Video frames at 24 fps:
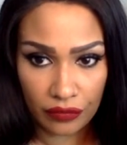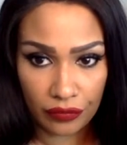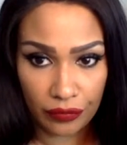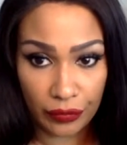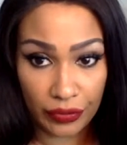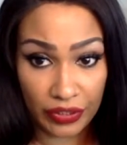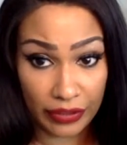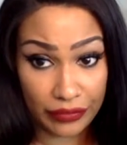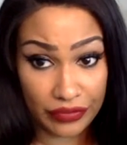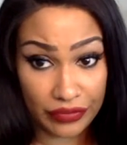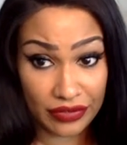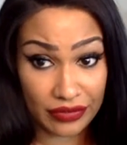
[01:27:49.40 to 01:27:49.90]

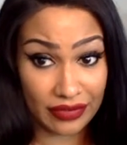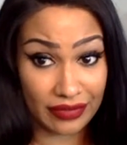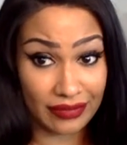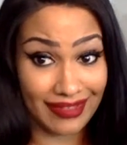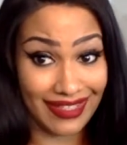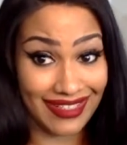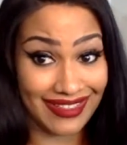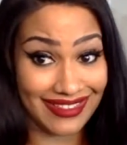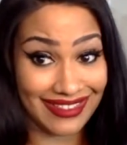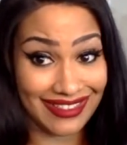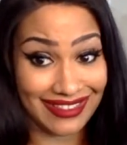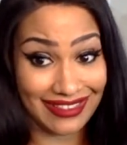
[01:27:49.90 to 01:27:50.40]
When I was
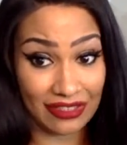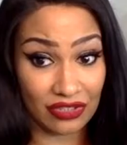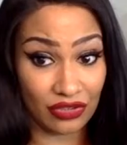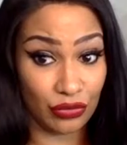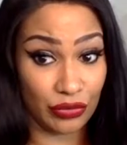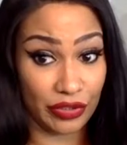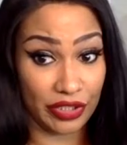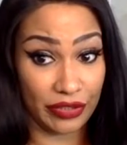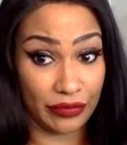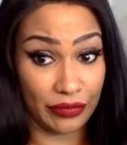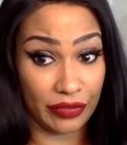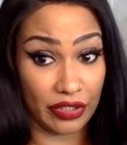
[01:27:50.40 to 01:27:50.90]
19 or
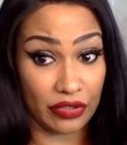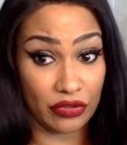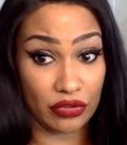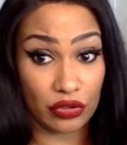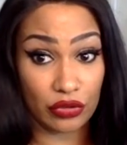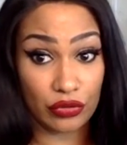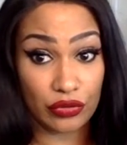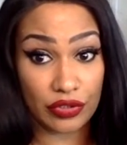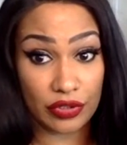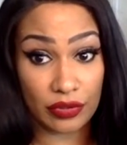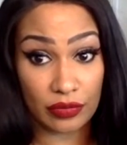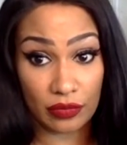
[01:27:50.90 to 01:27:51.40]
20, when I was
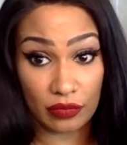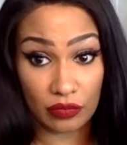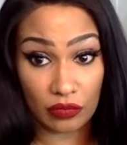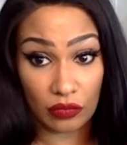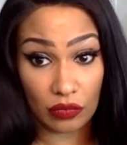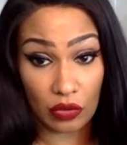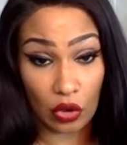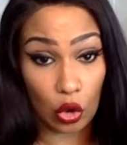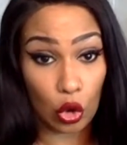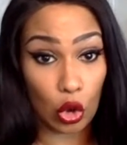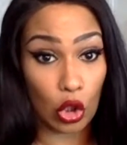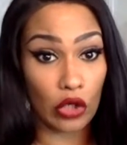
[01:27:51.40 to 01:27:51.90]
losing
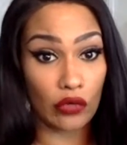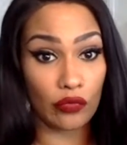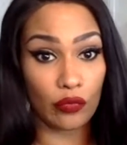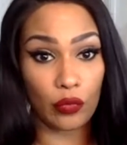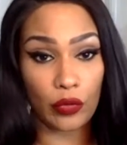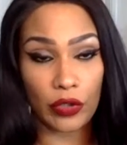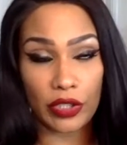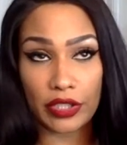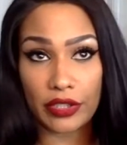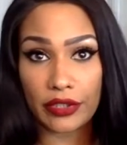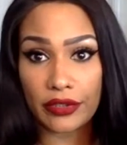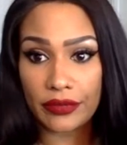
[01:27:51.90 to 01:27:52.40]
a lot of
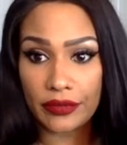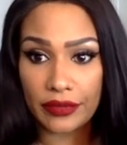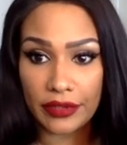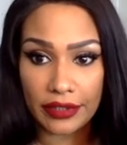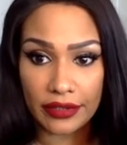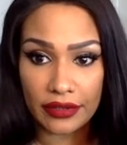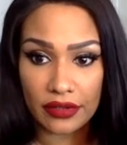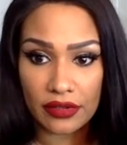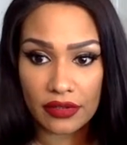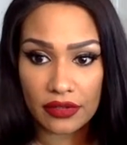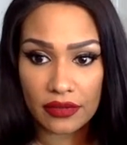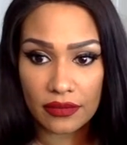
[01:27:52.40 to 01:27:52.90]
weight,
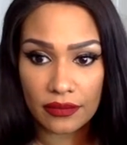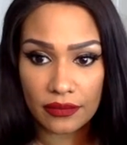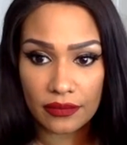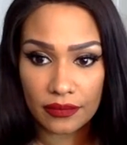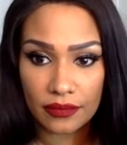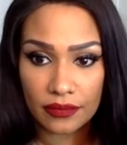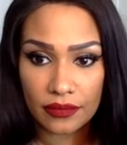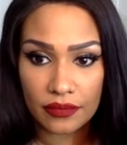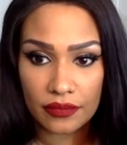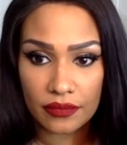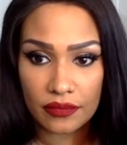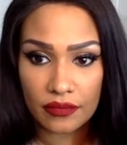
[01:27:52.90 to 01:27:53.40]
yes.
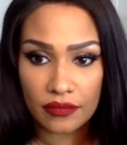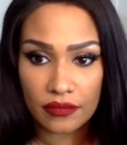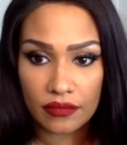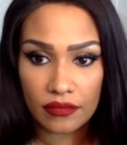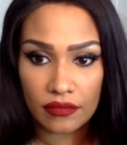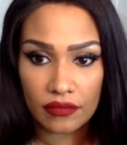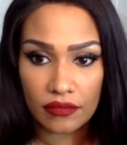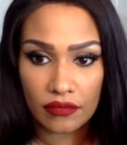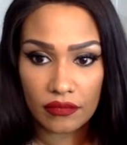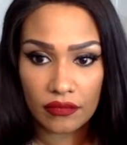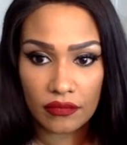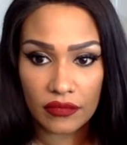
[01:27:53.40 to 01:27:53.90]

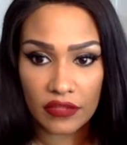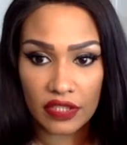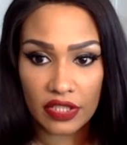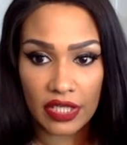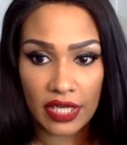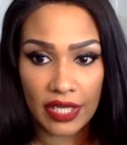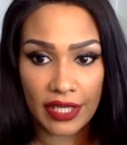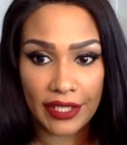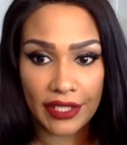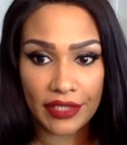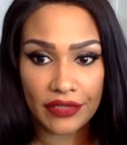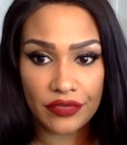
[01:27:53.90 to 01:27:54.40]
Did
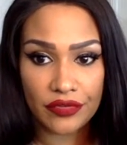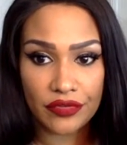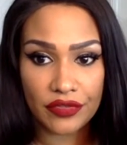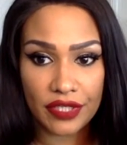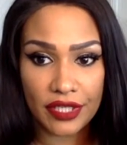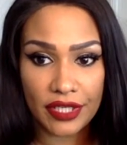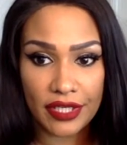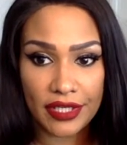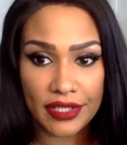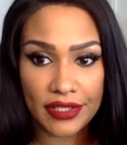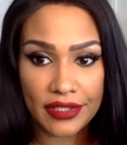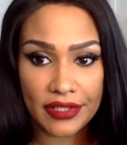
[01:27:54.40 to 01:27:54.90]
I
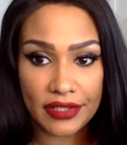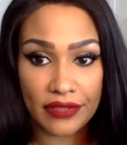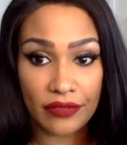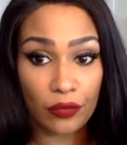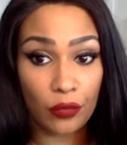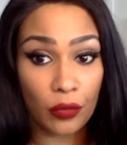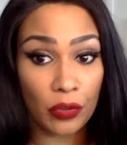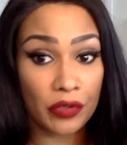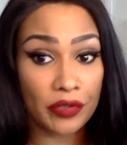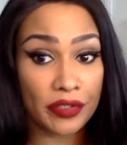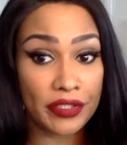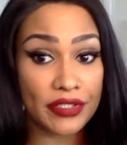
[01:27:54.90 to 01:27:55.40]
exercise? If
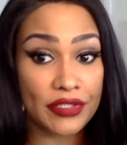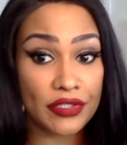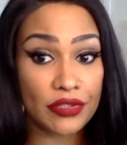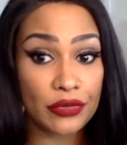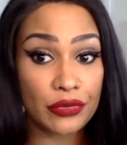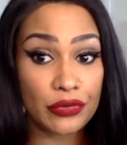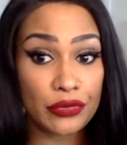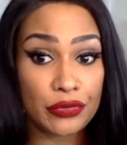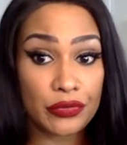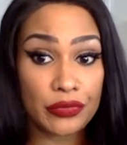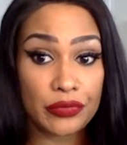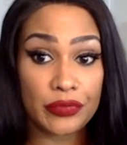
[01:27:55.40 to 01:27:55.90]
work and
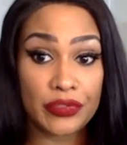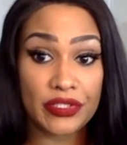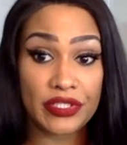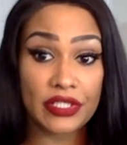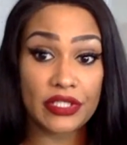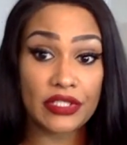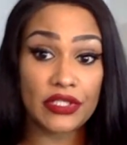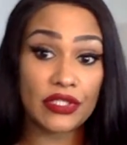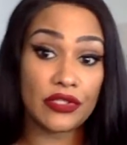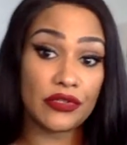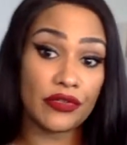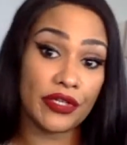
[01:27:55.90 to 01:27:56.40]
school was
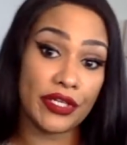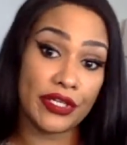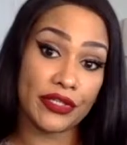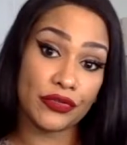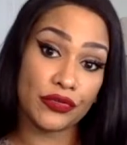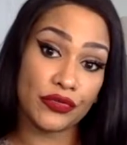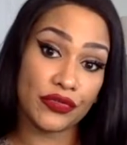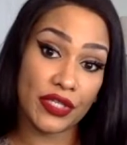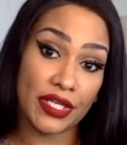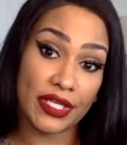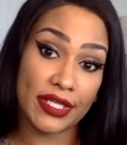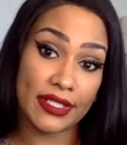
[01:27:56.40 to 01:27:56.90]
considered
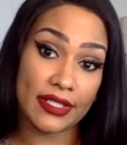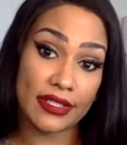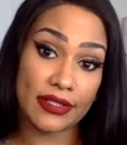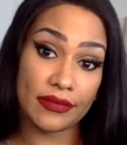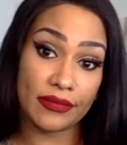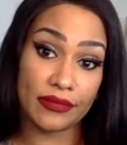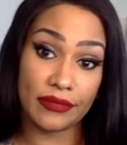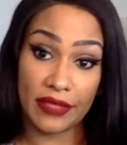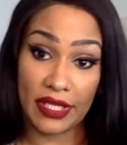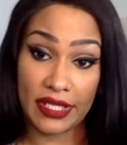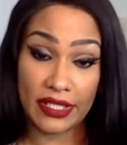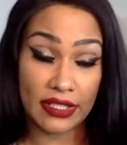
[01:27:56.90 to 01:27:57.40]
exercise,
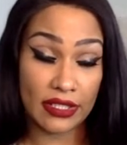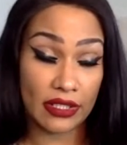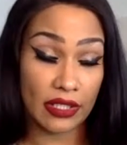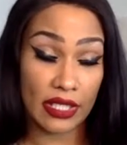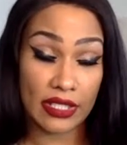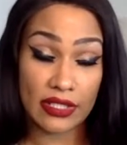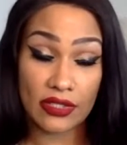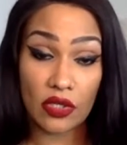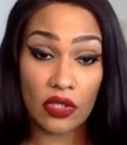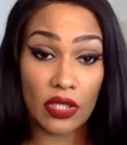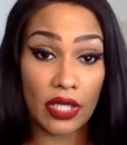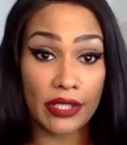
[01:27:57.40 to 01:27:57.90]

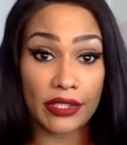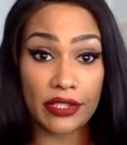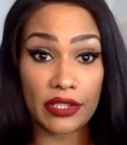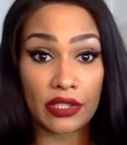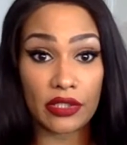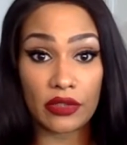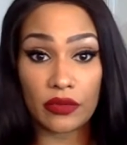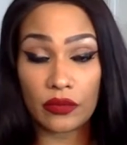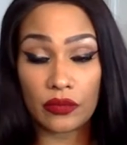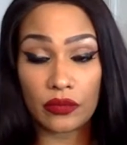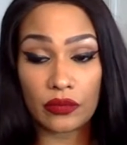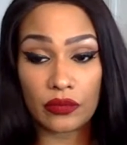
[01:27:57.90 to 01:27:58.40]
that's all I did.